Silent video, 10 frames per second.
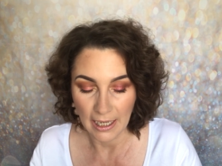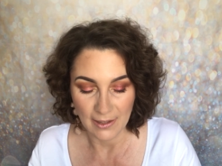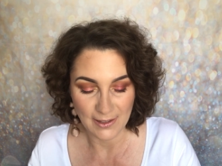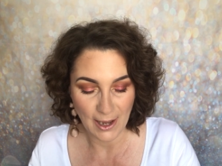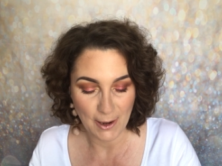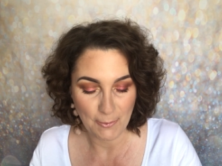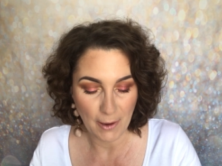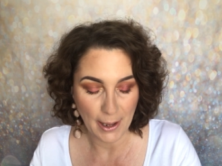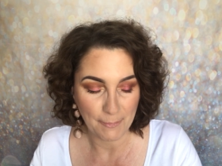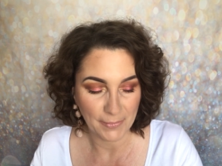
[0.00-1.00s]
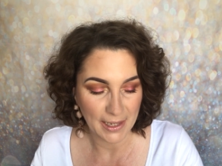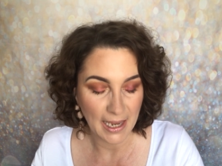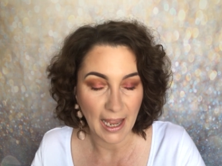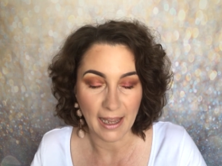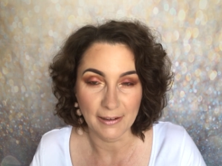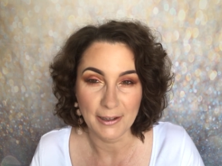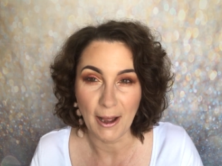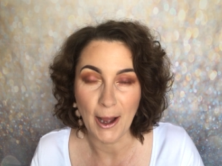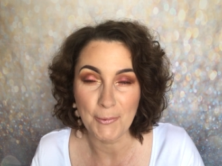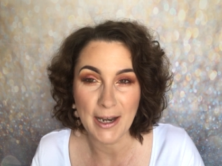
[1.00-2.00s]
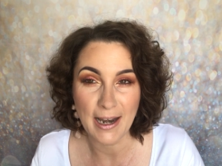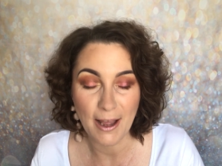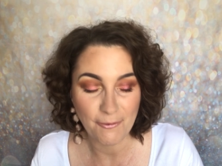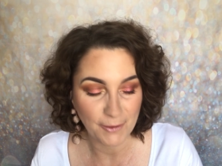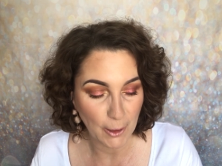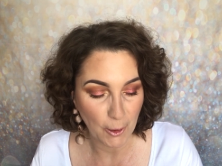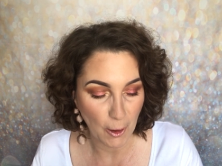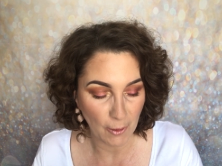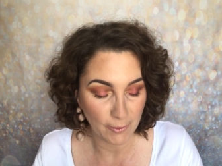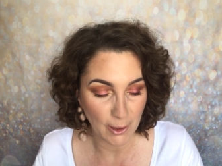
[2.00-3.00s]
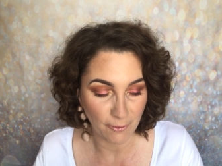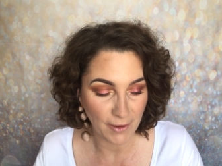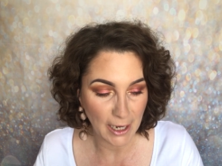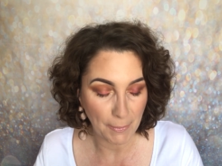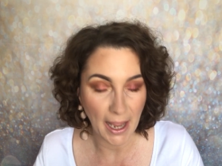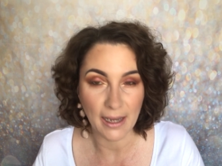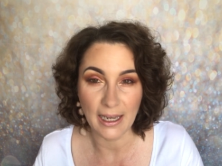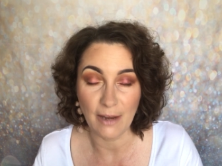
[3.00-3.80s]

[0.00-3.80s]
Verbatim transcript: So um, yeah, I would love for your your feedback.